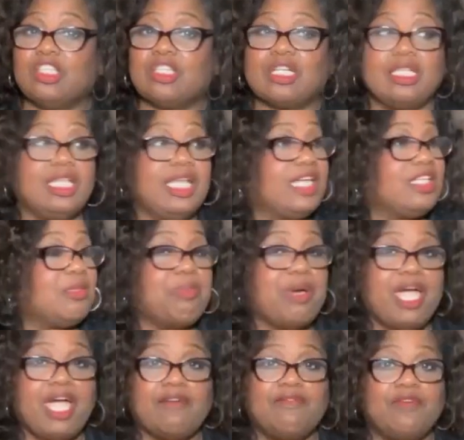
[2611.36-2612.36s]
He just
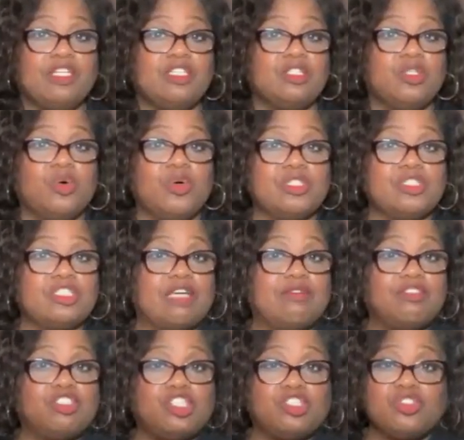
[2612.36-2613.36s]
cleared the path for his Lord
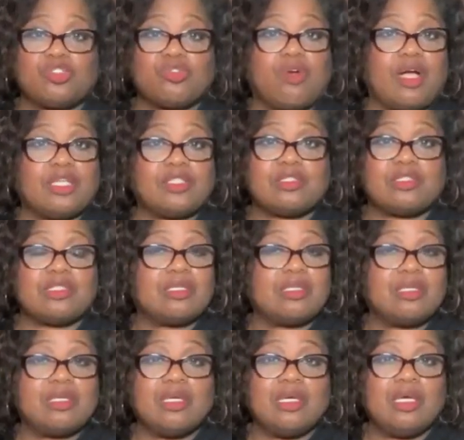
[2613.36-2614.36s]
and Savior Jesus
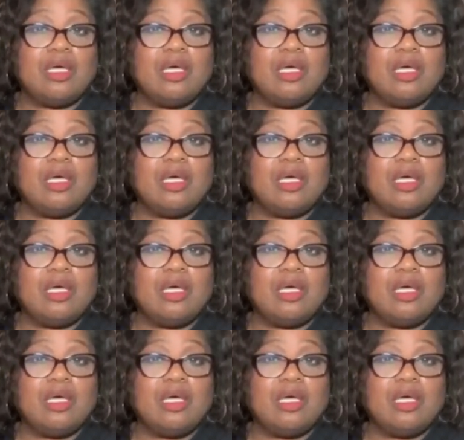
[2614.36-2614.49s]
Christ.